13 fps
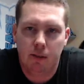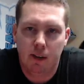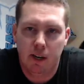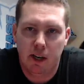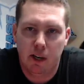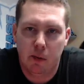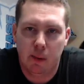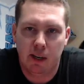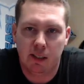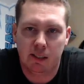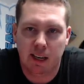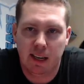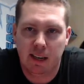know, where it's
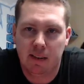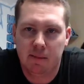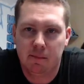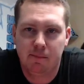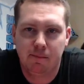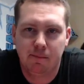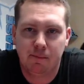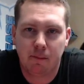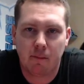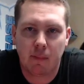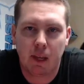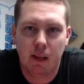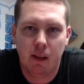like,
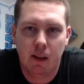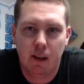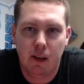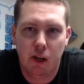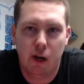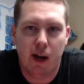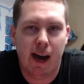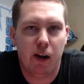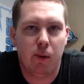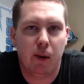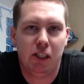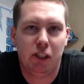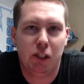you know, how do I
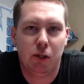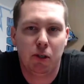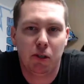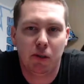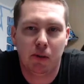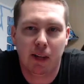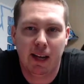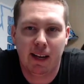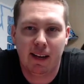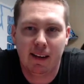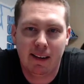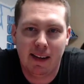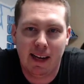show you like
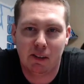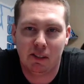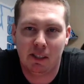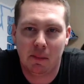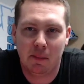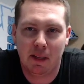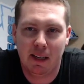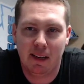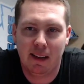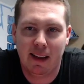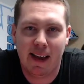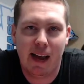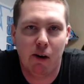how something
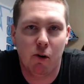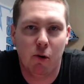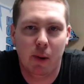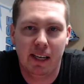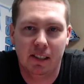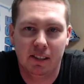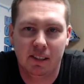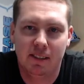like how it weighs?